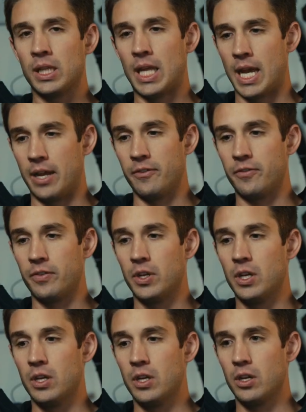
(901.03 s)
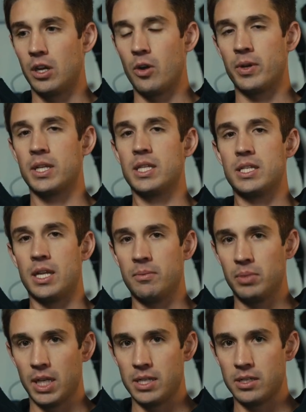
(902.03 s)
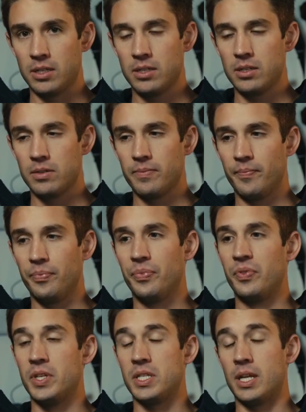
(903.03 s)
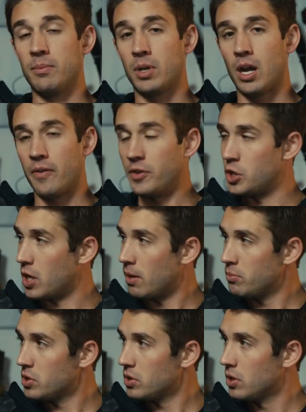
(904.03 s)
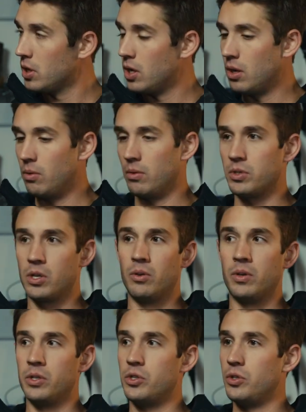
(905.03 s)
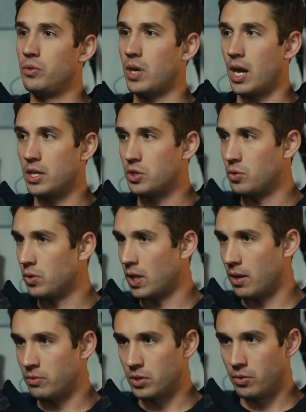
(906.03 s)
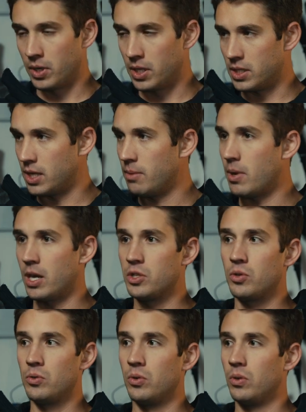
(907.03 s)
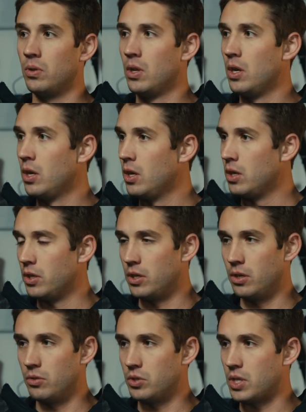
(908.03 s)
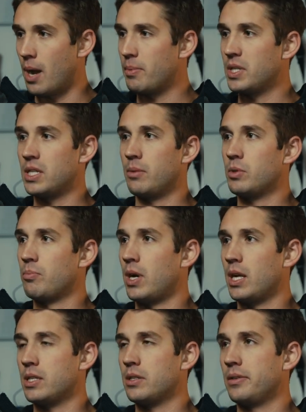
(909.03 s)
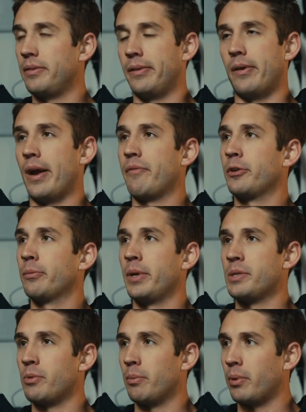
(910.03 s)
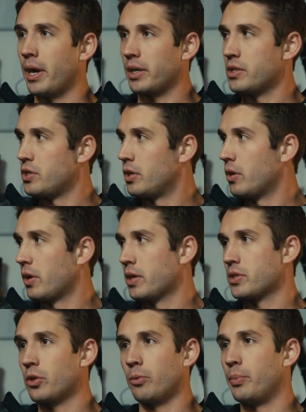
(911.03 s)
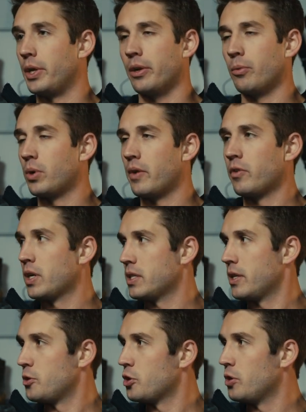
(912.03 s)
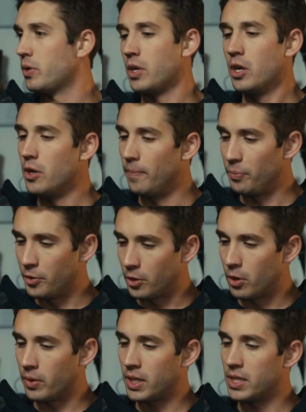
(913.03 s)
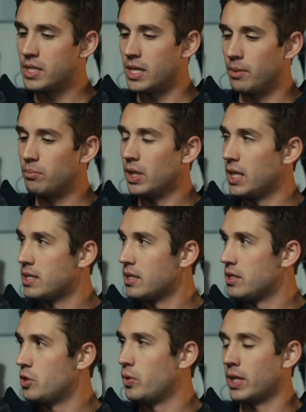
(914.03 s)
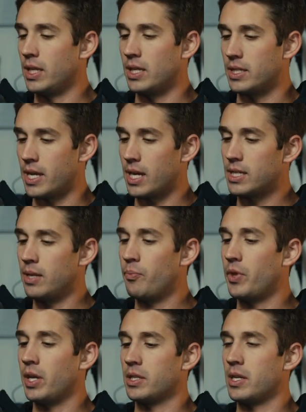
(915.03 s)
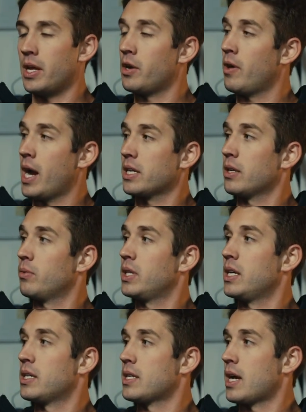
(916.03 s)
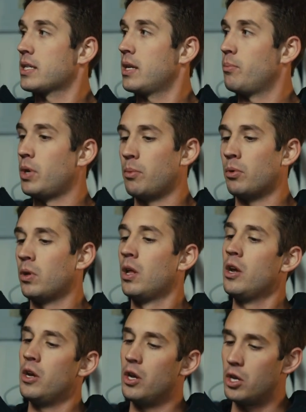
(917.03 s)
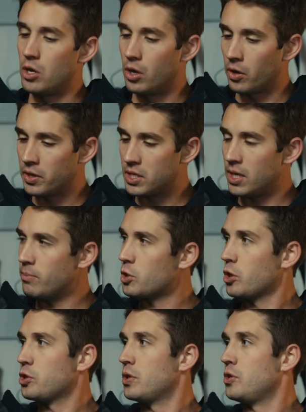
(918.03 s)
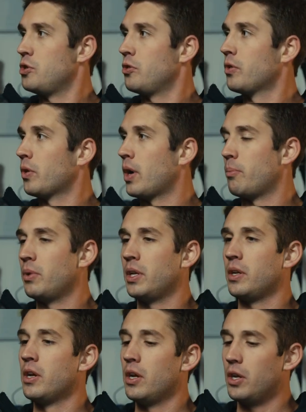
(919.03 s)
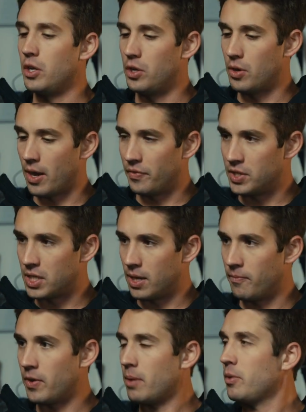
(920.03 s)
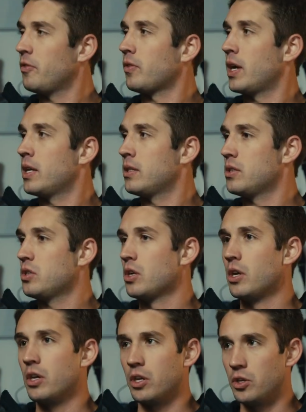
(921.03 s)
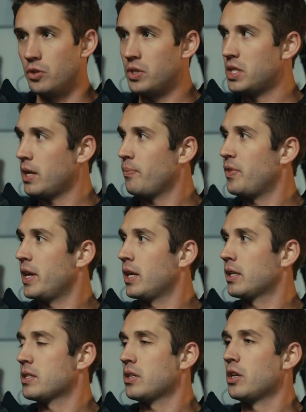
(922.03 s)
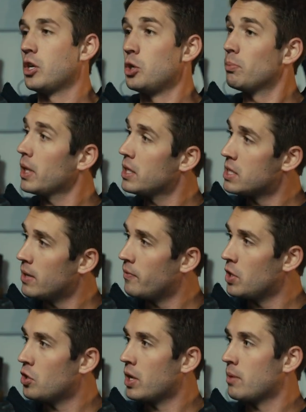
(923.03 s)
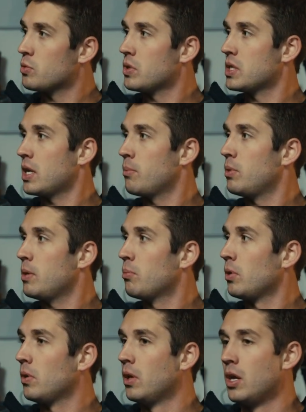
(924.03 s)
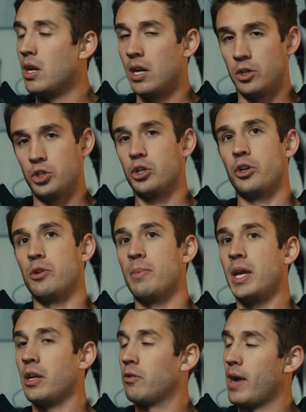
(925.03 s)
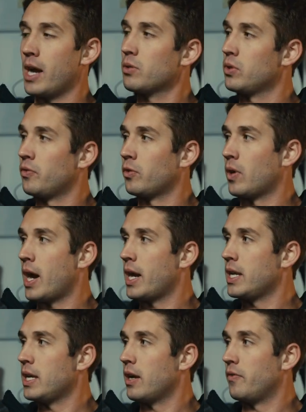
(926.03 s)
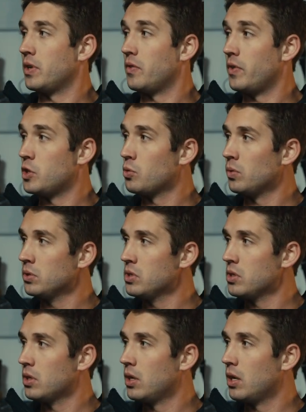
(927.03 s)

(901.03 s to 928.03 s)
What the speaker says: life, going to the same places, the same coffee shops. I was going to high school, I was going to the same high school. You stop at the same spots, after baseball practice, you go get a Slurpee or whatever it is that you're doing. You're going to the same places, doing the exact same things and interacting with the exact same people. You go to the same church that you grew up in, you have the same family friends, you do the same things, you play the same video games with the same people, and sure, you may interact with a variety of individuals,